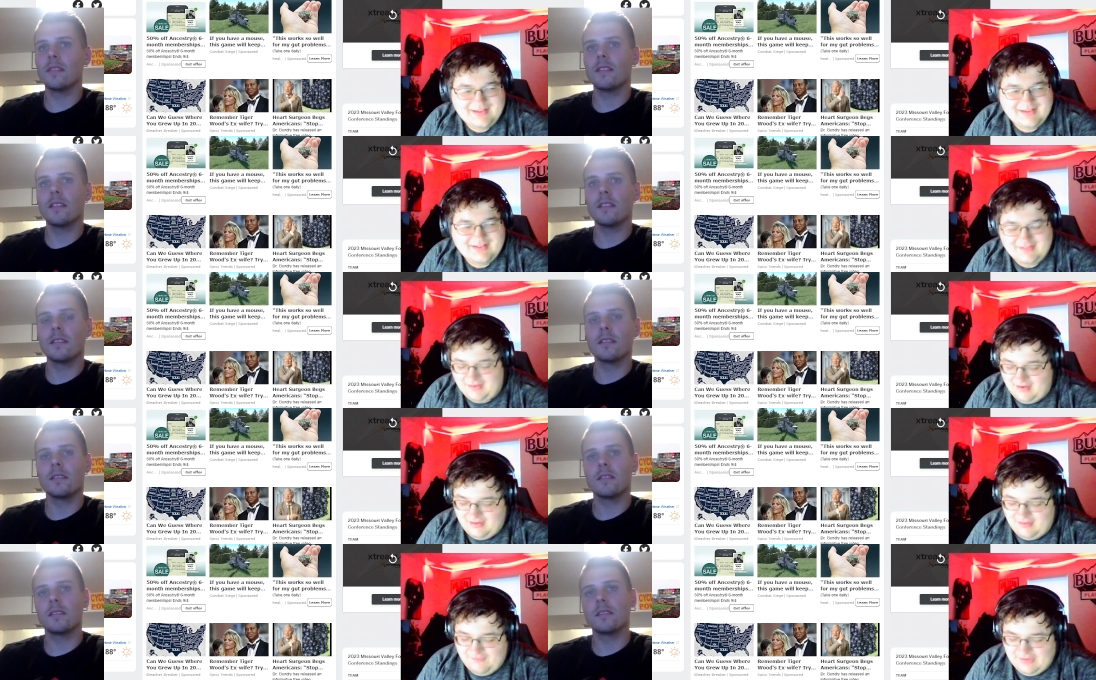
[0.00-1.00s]
Speaker 1: Because I,
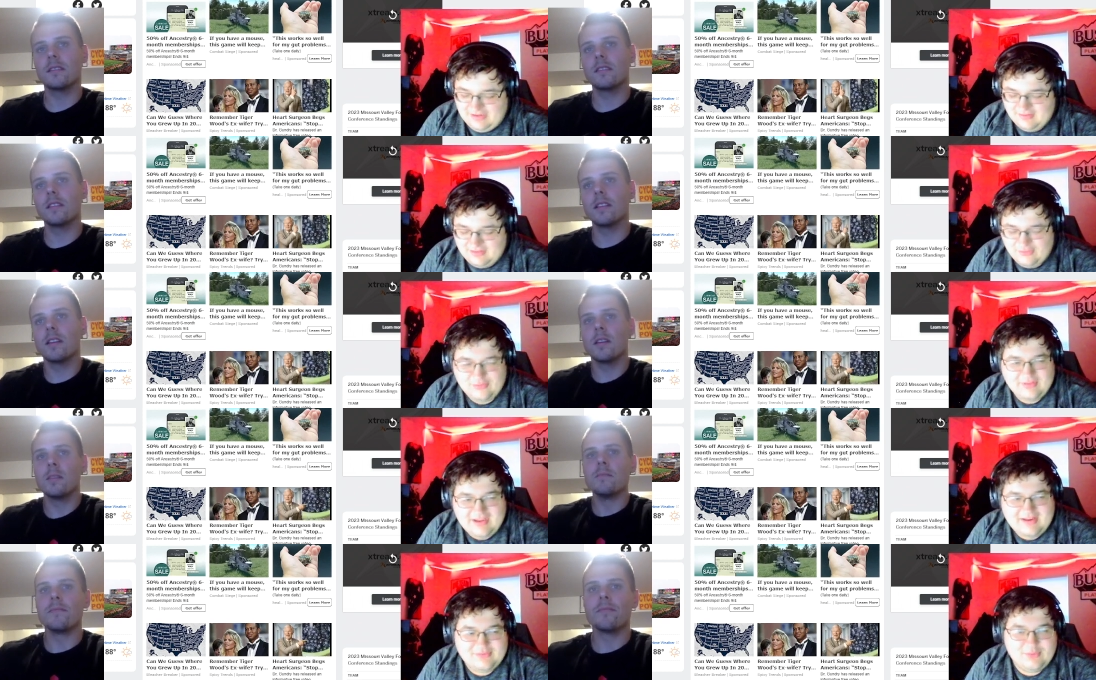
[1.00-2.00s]
I figured those were the
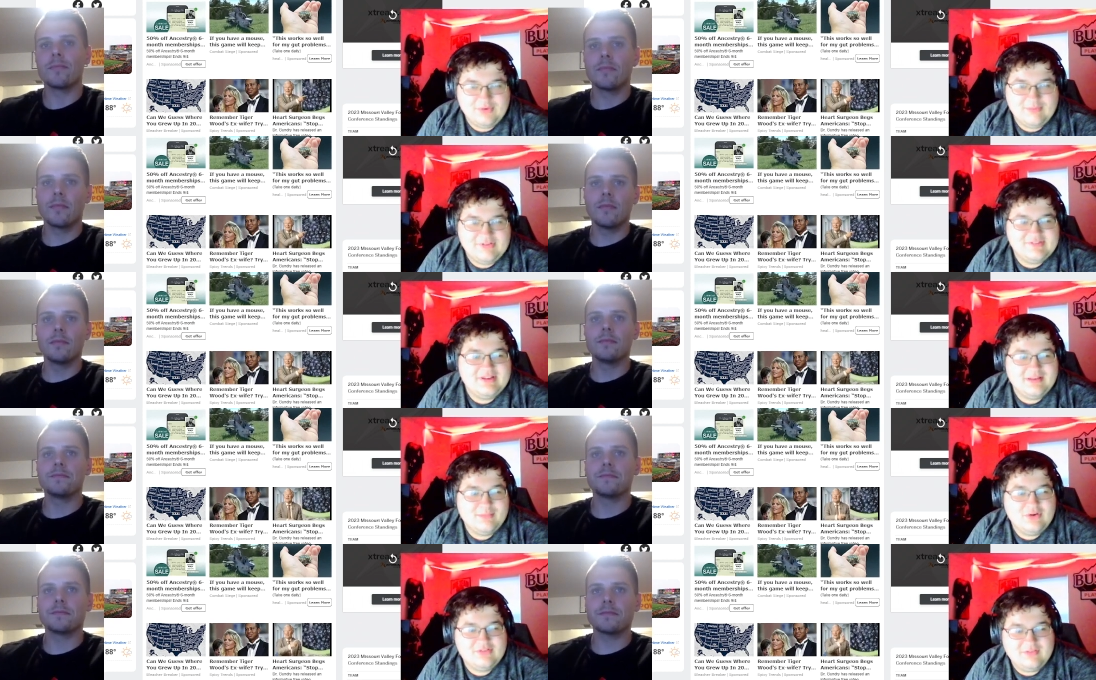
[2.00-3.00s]
guys we were going to be seeing the
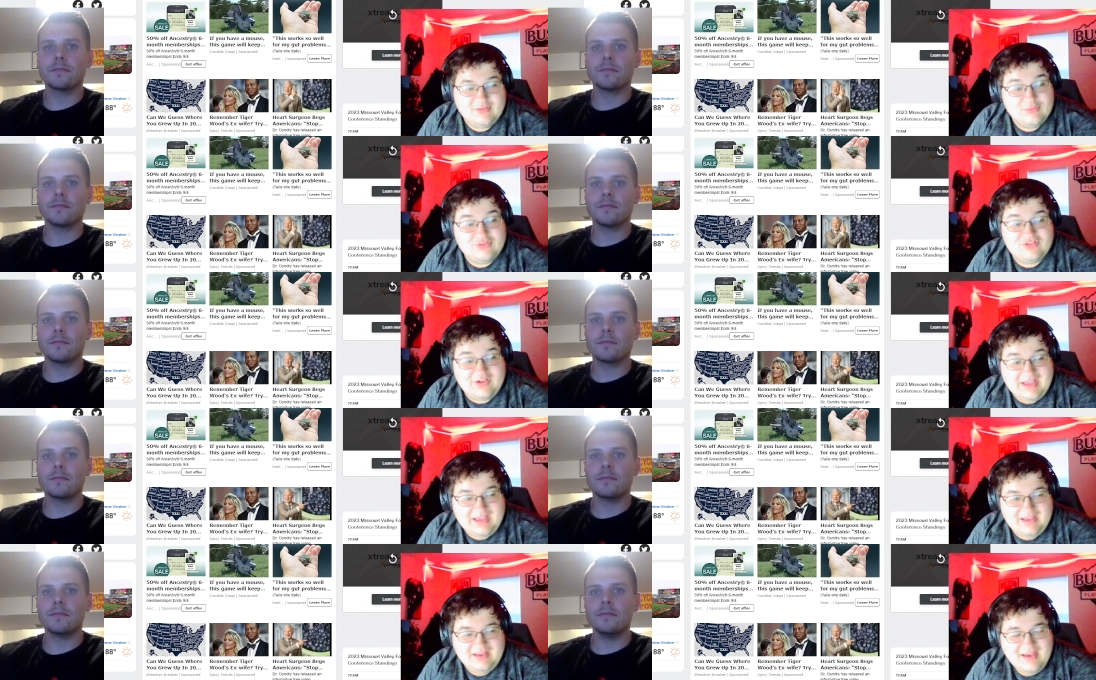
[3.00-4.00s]
most of. It was
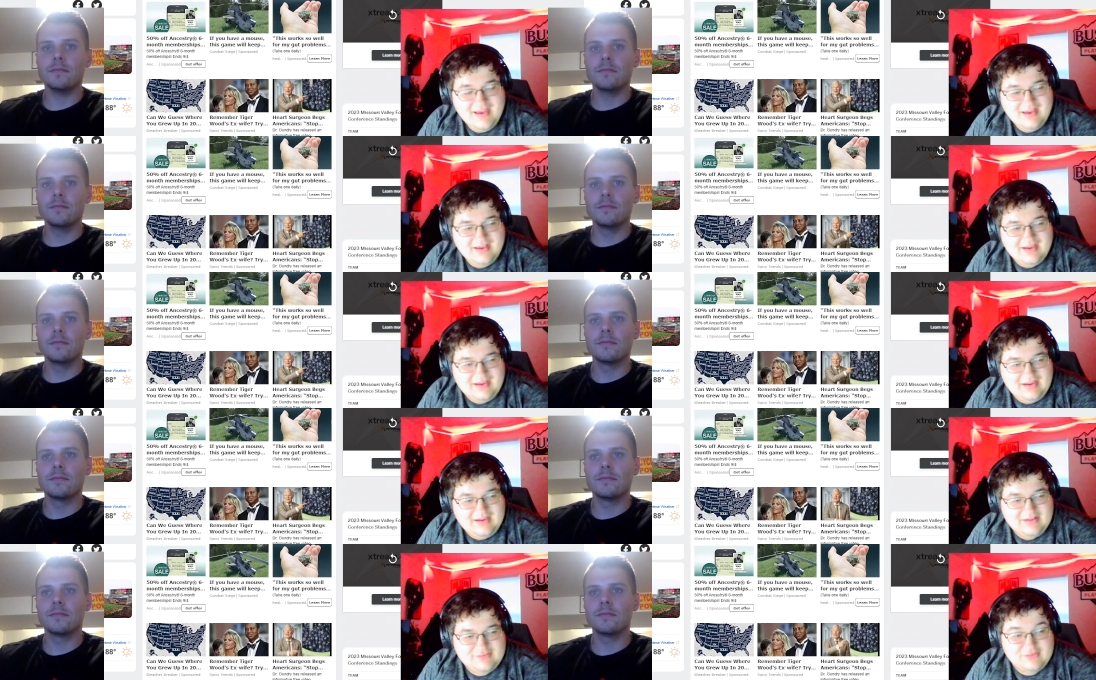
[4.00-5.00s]
Schnee,
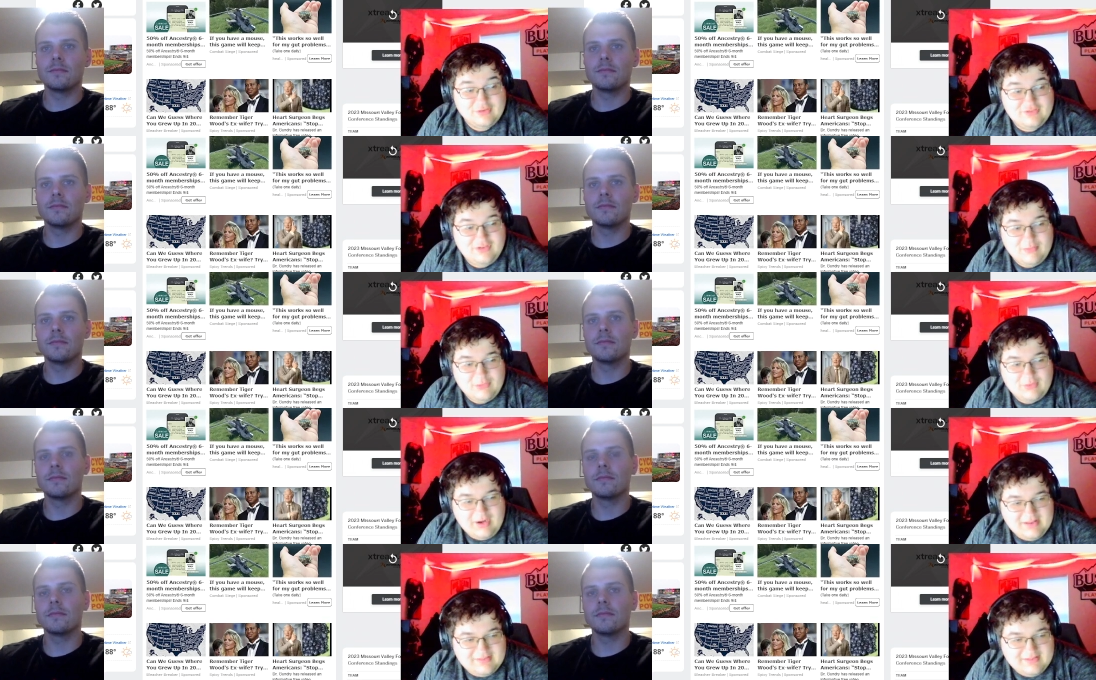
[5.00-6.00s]
uh, Sergio
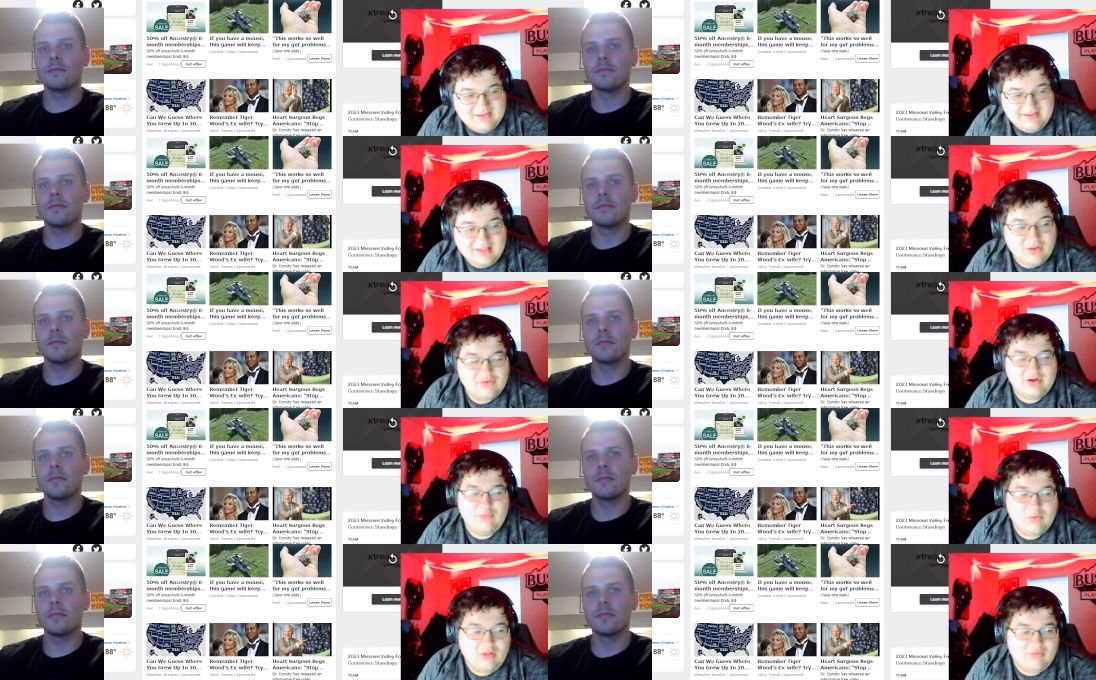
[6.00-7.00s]
Morancy, and Logan
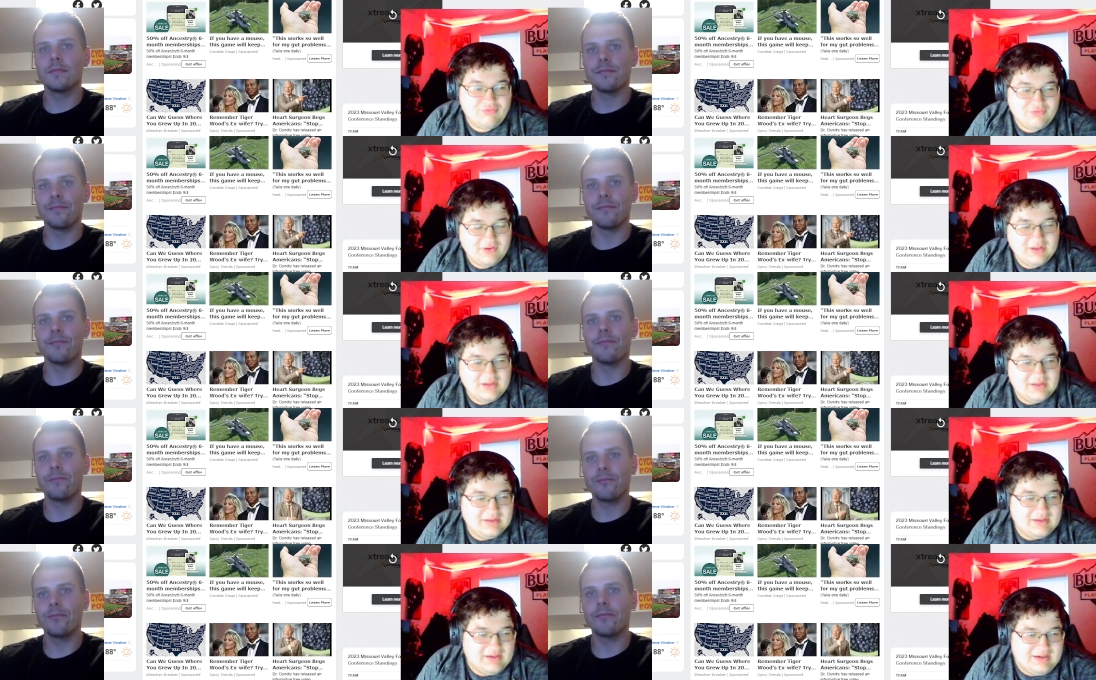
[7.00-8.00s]
Wolf.
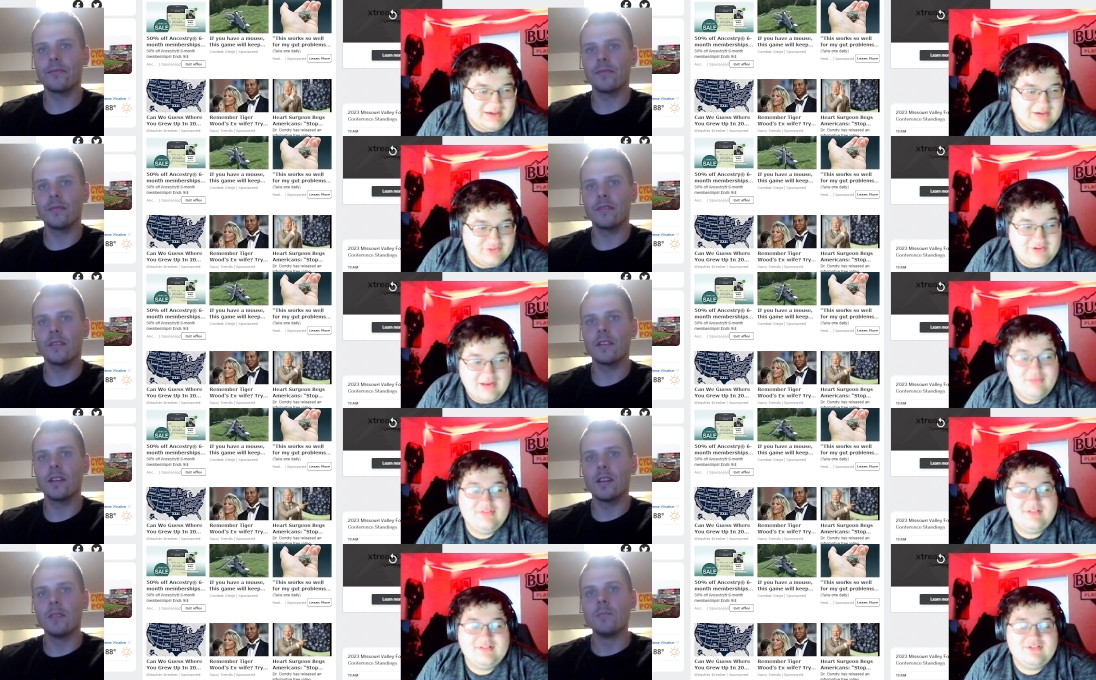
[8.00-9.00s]
Uh, Schnee
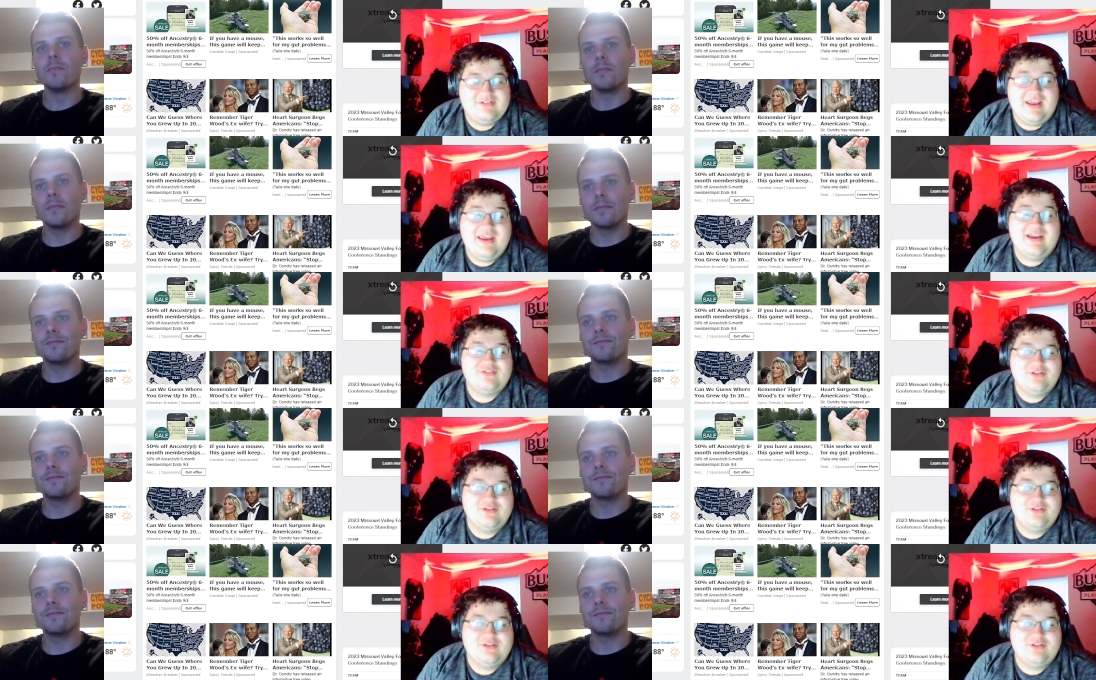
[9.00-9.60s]
was Schnee actually